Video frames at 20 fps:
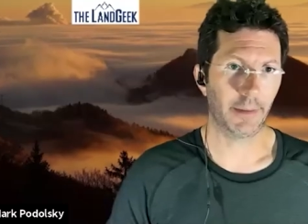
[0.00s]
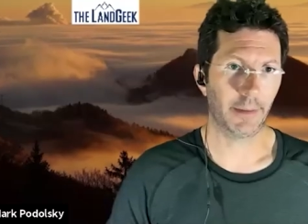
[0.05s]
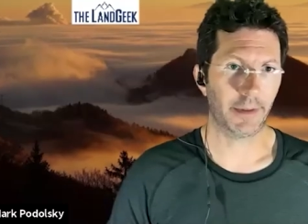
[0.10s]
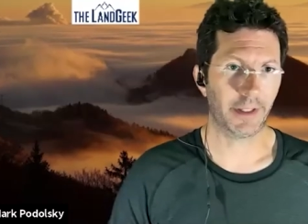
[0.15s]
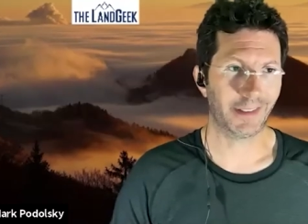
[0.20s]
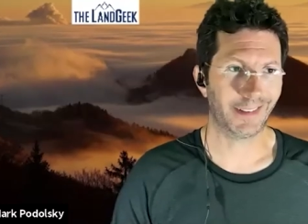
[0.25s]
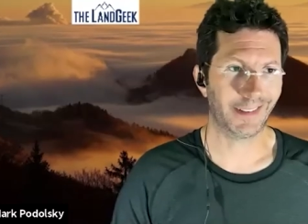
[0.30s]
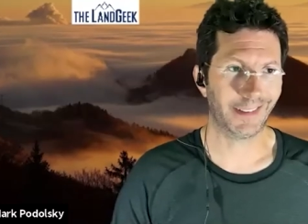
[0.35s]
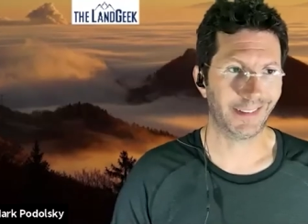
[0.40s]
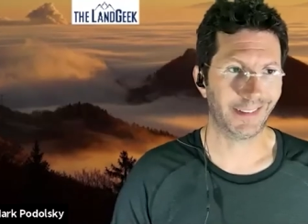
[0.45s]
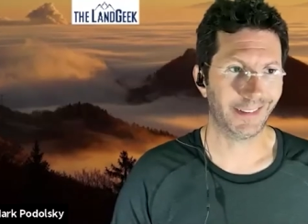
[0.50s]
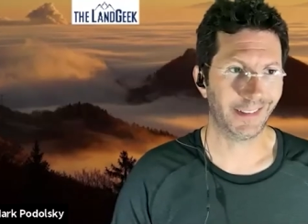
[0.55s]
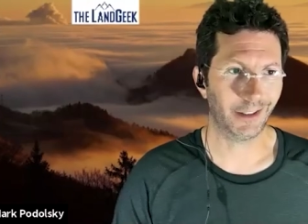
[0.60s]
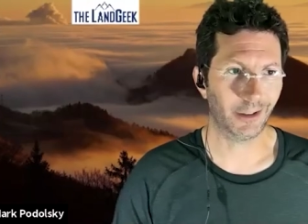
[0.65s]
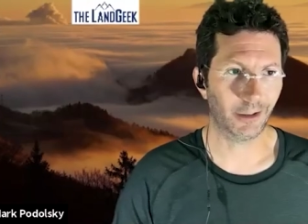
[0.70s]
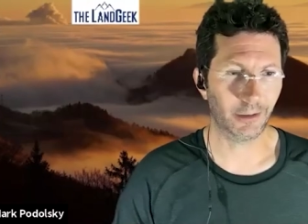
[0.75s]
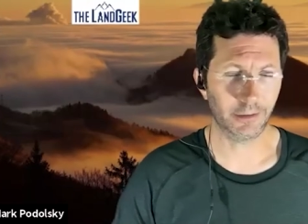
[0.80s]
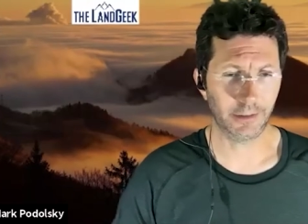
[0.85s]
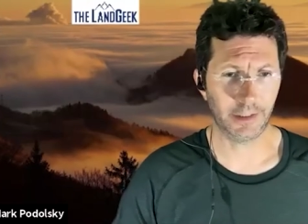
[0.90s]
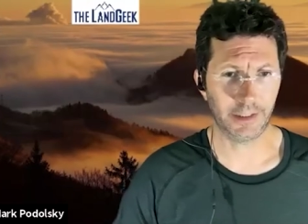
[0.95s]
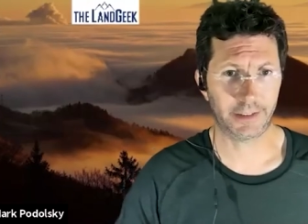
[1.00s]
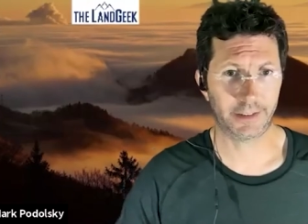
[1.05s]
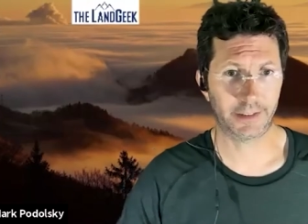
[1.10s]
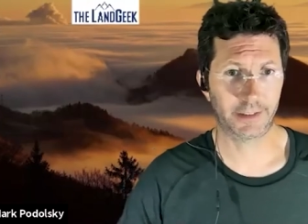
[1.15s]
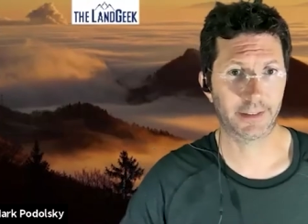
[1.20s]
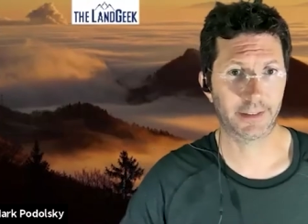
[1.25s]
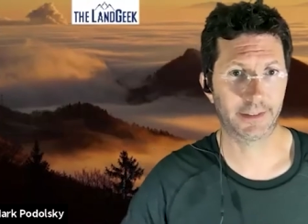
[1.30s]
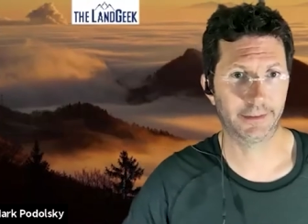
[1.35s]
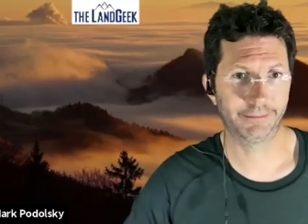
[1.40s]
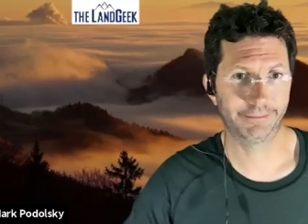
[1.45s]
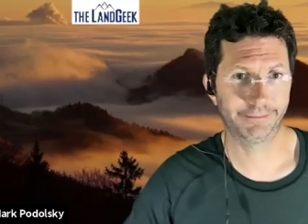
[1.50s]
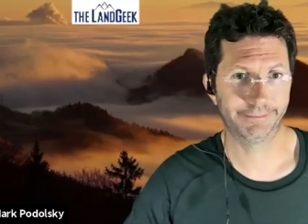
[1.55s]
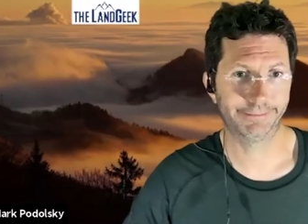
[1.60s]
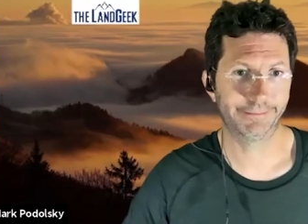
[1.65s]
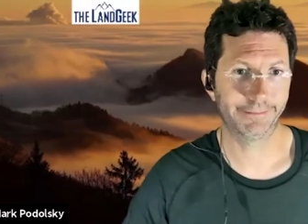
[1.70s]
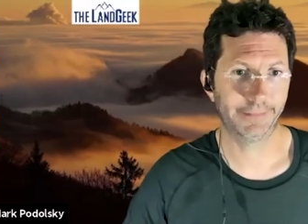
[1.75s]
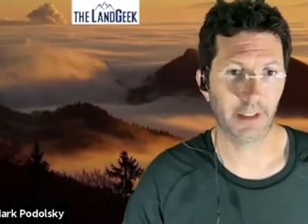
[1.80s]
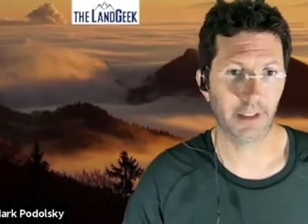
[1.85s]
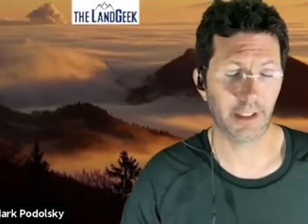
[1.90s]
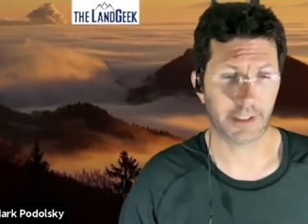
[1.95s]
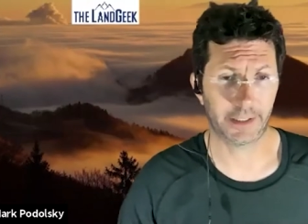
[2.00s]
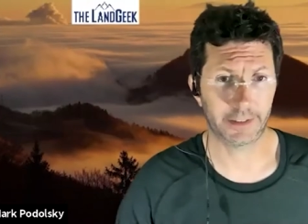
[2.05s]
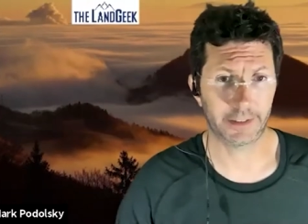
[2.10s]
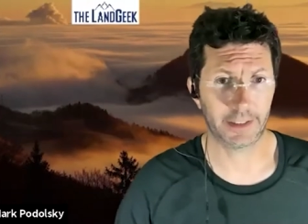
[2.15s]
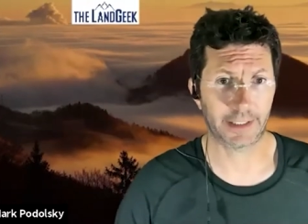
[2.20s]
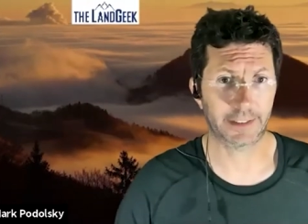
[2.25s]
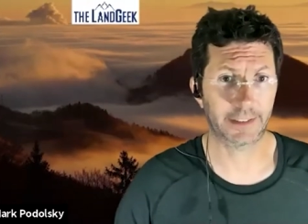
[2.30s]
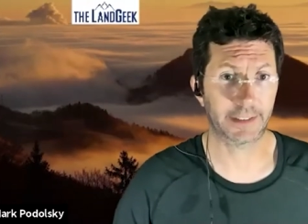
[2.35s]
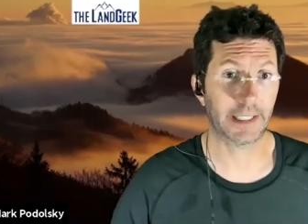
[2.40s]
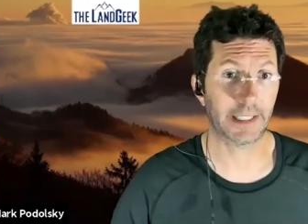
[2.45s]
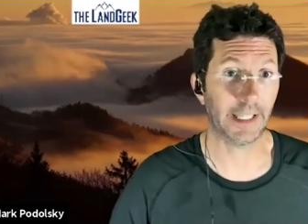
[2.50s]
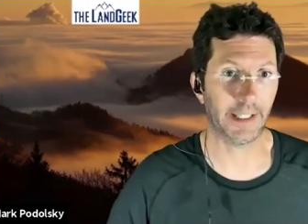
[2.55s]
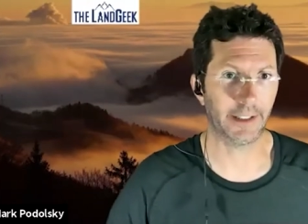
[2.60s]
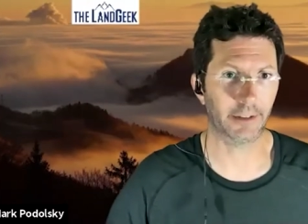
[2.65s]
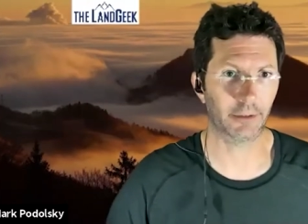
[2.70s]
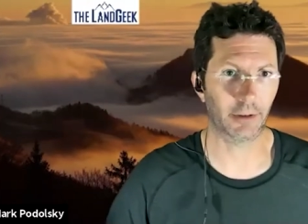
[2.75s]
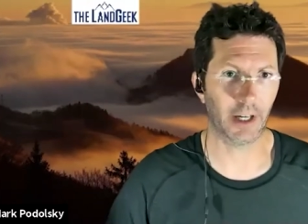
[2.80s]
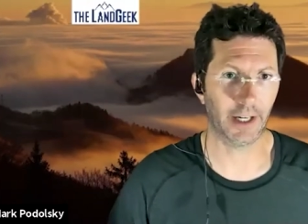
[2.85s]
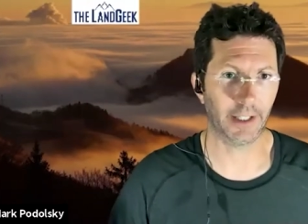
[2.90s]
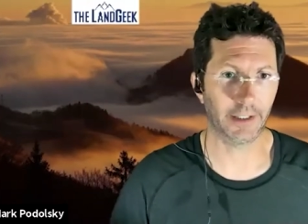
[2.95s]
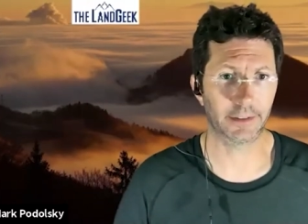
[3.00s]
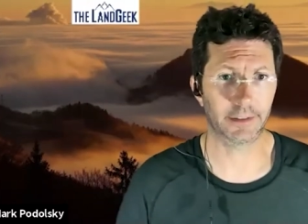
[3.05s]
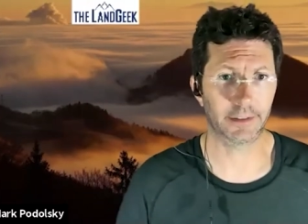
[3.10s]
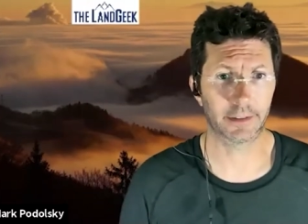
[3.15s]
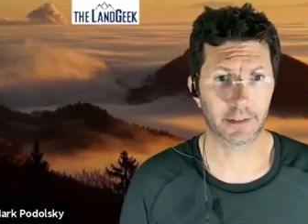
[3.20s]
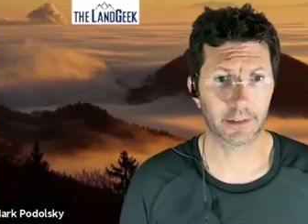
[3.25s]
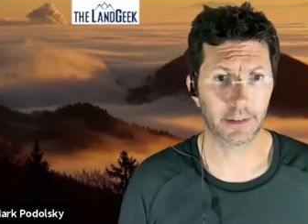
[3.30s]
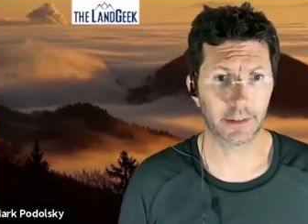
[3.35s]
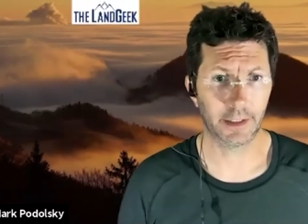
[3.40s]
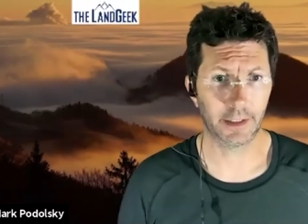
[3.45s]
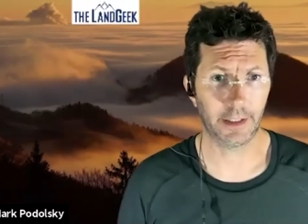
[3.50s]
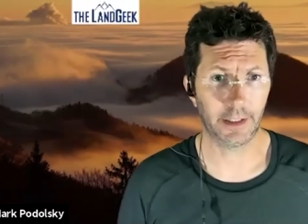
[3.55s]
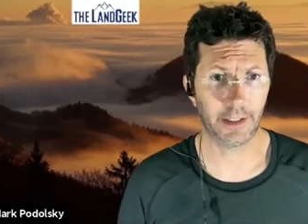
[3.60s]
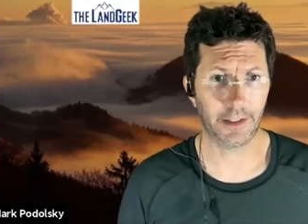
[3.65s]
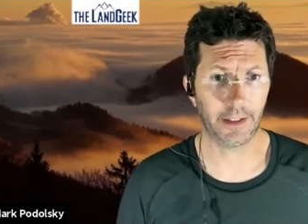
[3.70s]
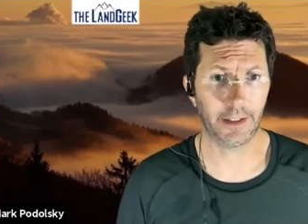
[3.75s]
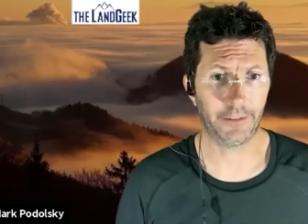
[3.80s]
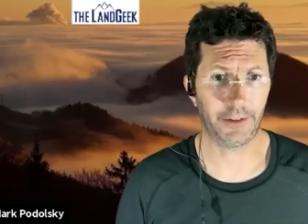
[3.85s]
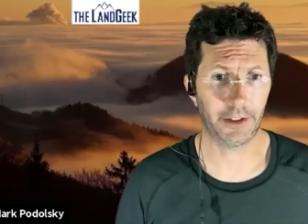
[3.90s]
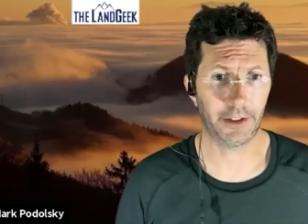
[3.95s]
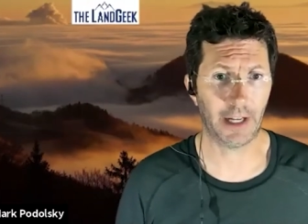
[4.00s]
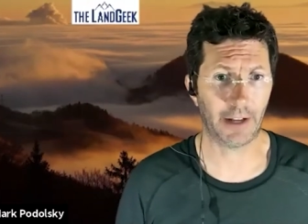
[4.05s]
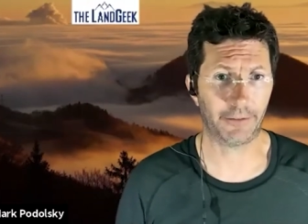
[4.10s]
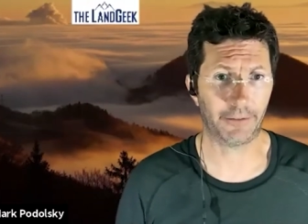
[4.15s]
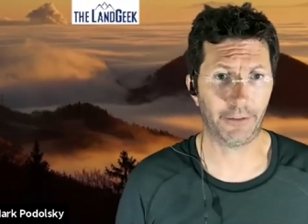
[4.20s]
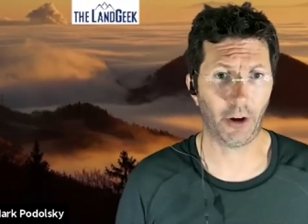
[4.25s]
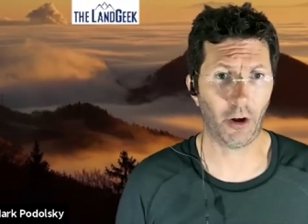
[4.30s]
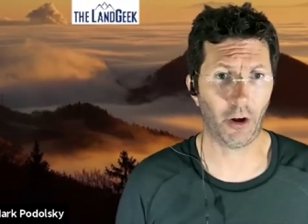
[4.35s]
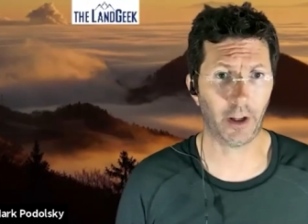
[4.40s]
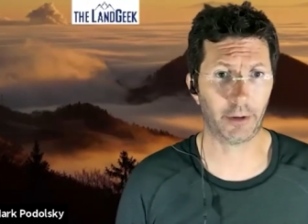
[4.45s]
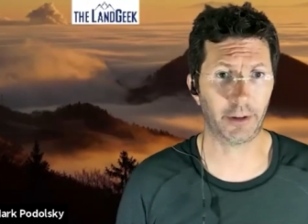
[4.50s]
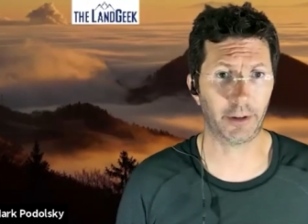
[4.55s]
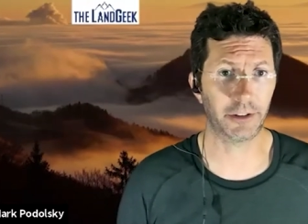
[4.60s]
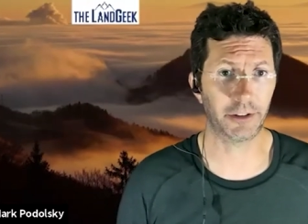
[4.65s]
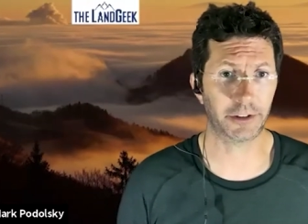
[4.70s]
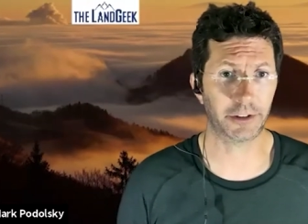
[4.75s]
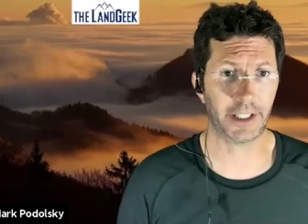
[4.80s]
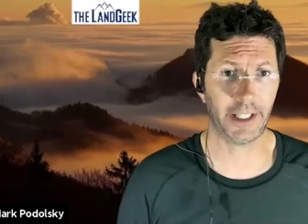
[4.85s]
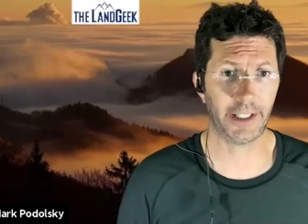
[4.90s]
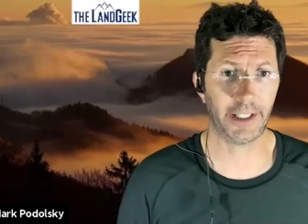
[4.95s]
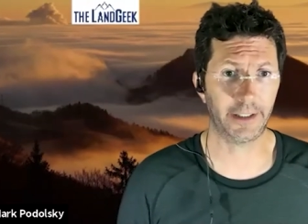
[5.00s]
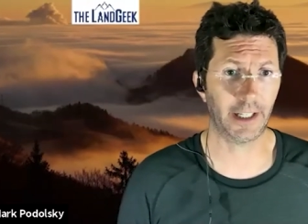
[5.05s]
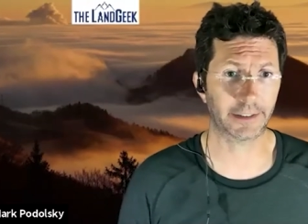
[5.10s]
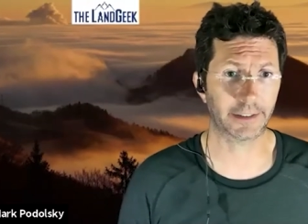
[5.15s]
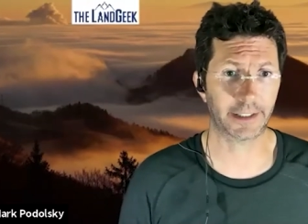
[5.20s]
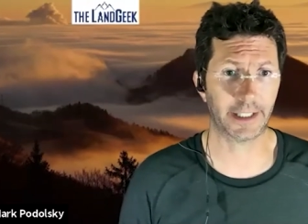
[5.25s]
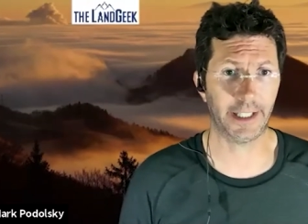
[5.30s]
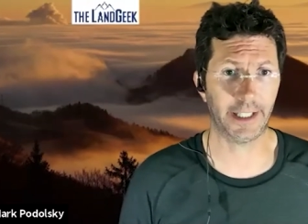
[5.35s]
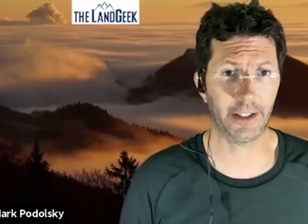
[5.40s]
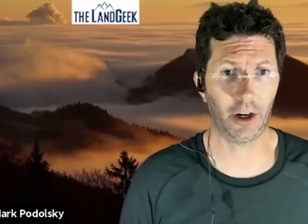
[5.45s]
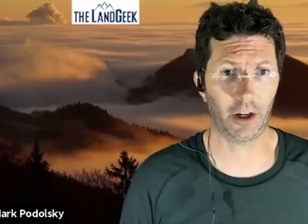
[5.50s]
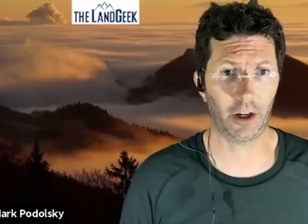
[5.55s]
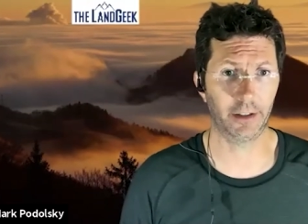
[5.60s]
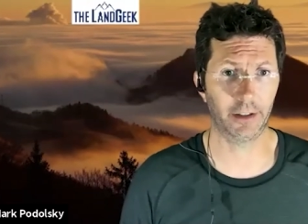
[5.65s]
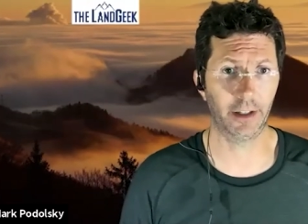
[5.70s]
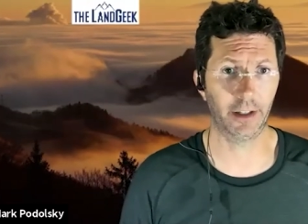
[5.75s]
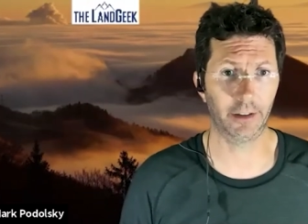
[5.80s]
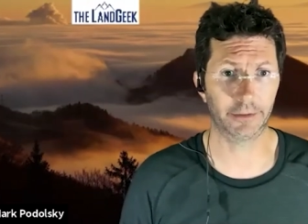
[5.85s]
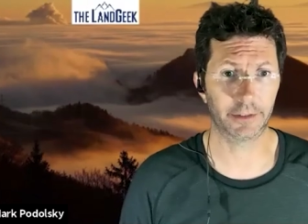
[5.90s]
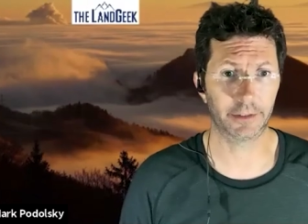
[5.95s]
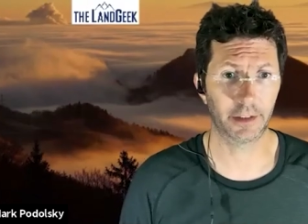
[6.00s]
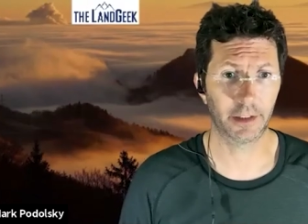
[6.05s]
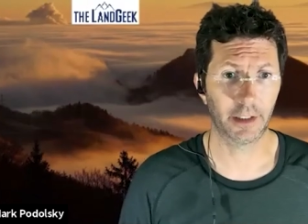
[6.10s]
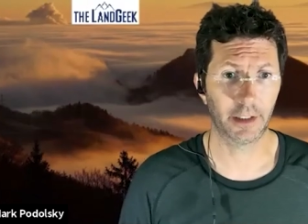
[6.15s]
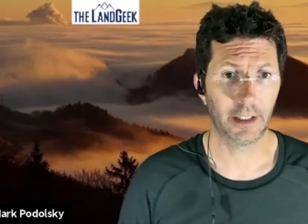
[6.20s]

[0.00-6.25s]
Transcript: I mean, you know, it's, look, it's like skiing, right? If you're not falling when you're skiing, you're not skiing hard enough.